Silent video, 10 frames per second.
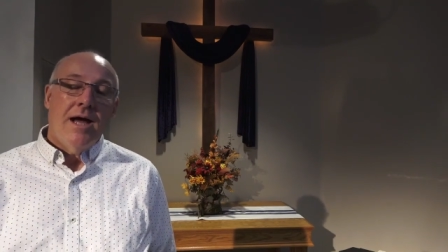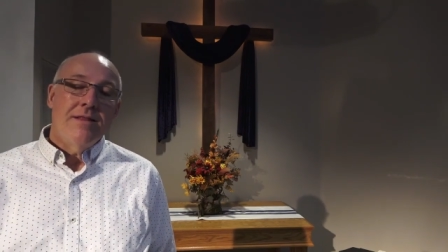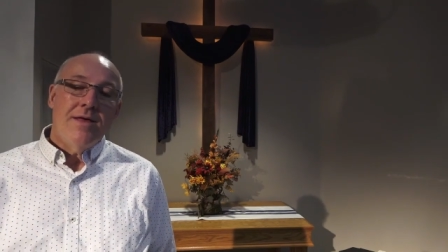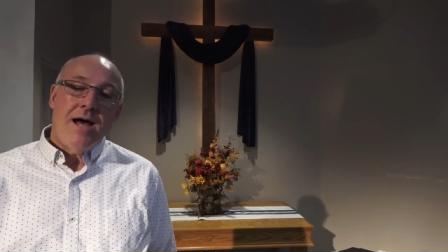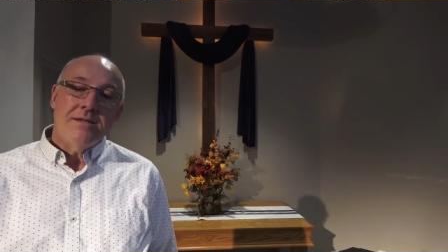
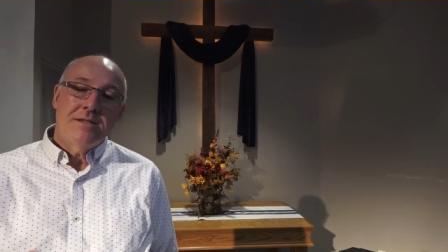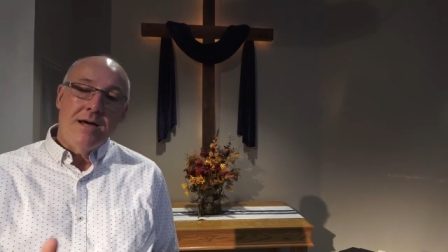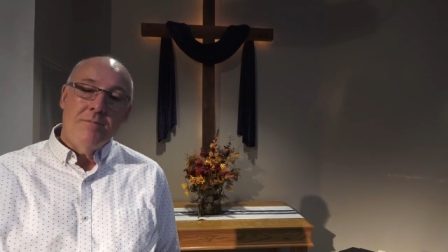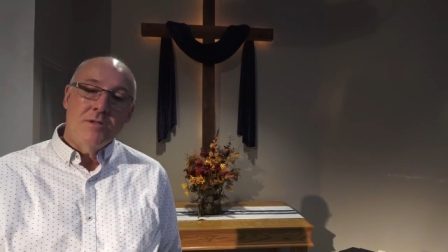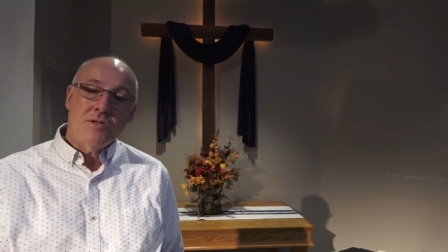And that
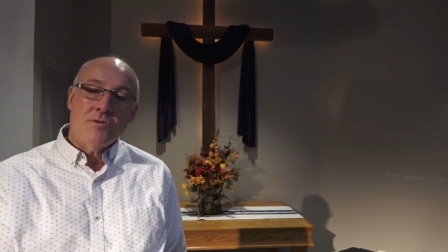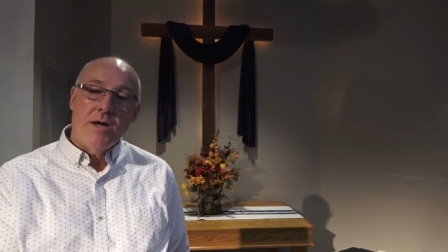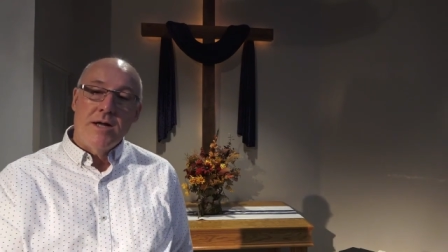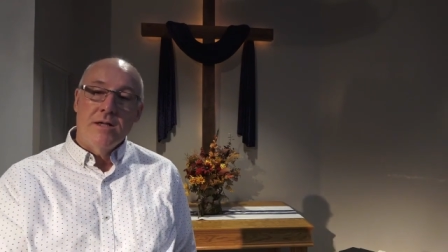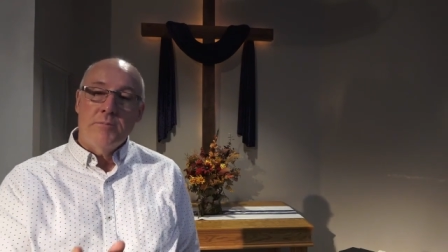
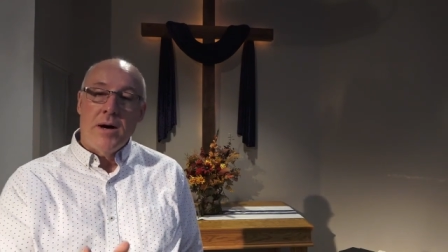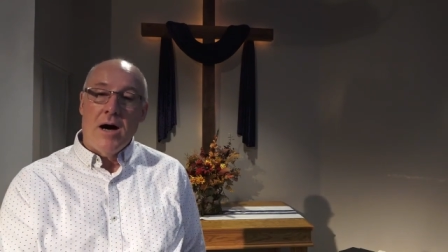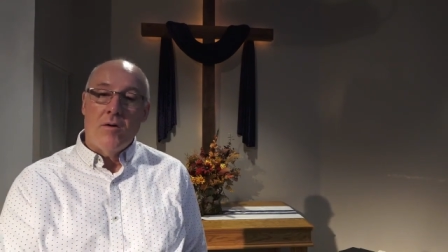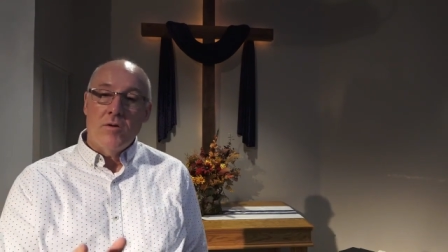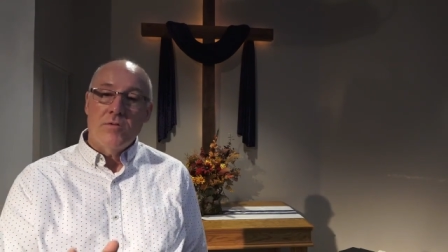demonstrated the
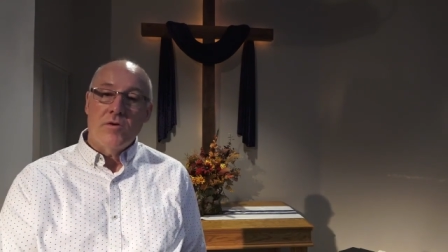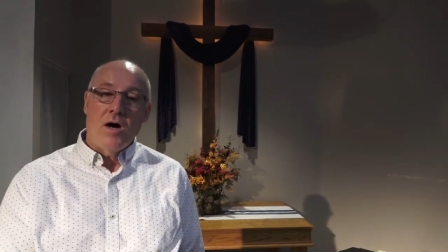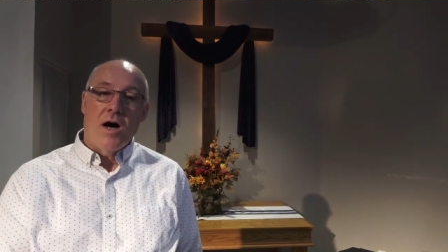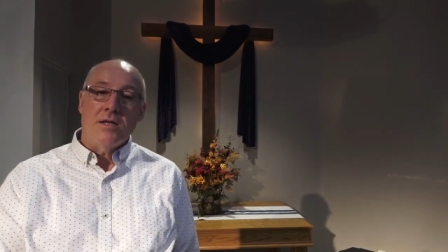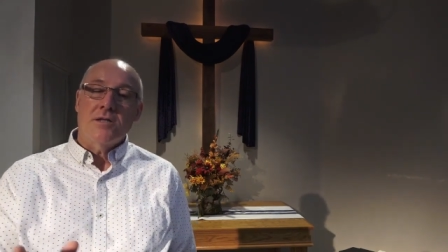power of
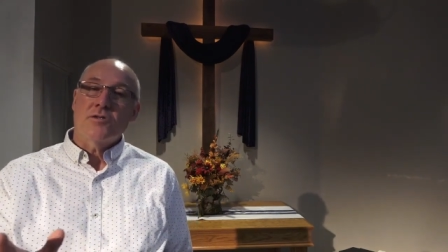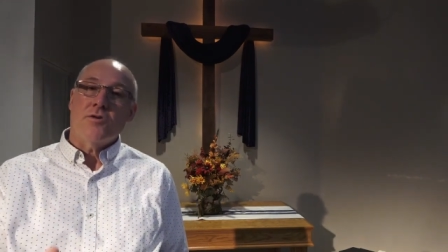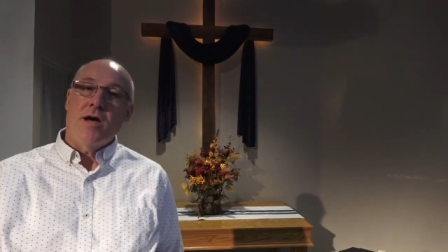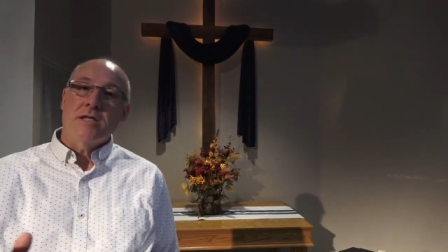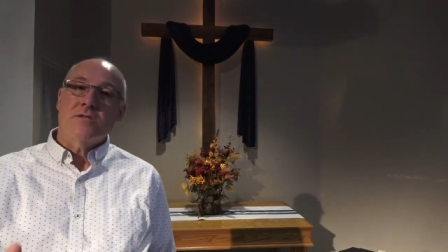God to
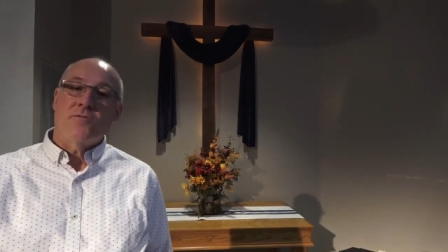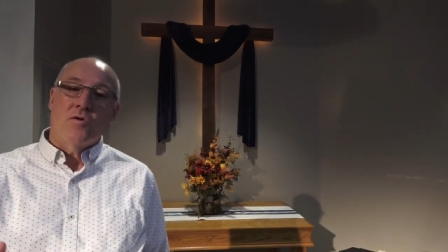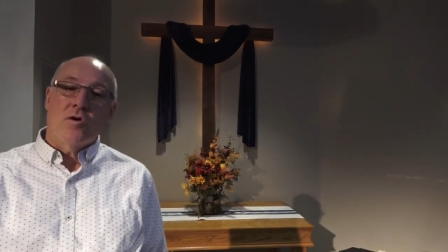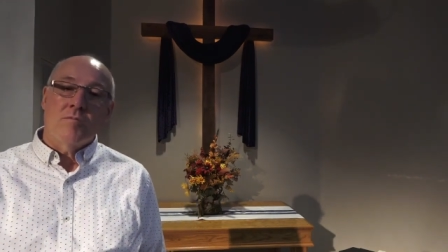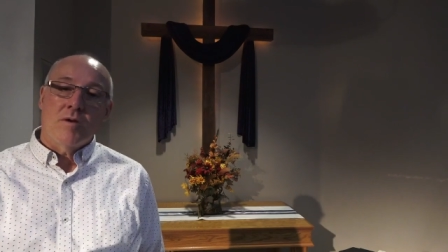
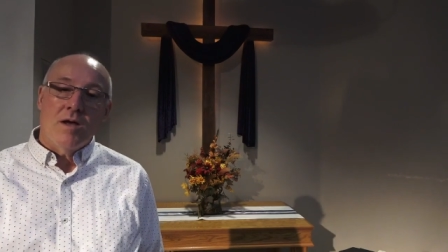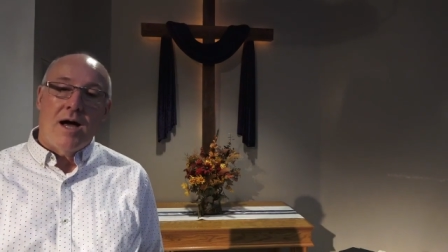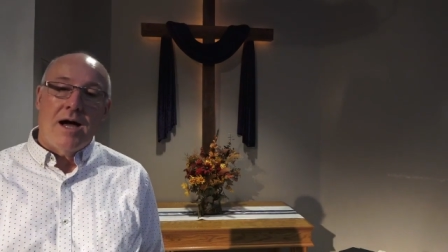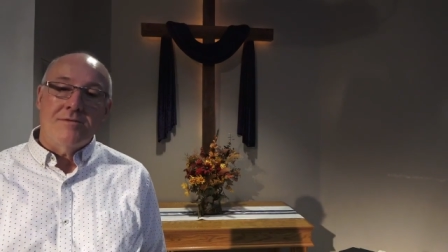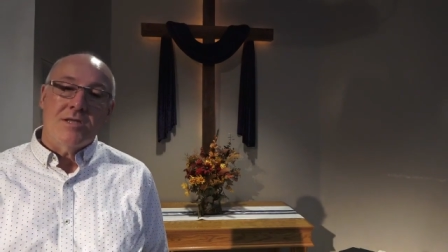transform
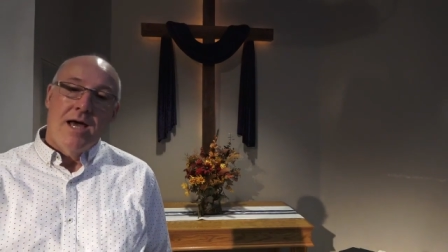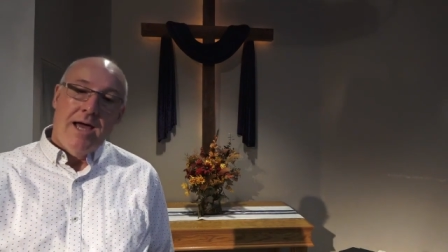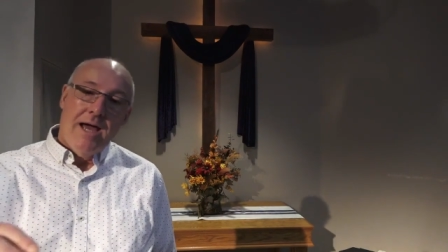lives.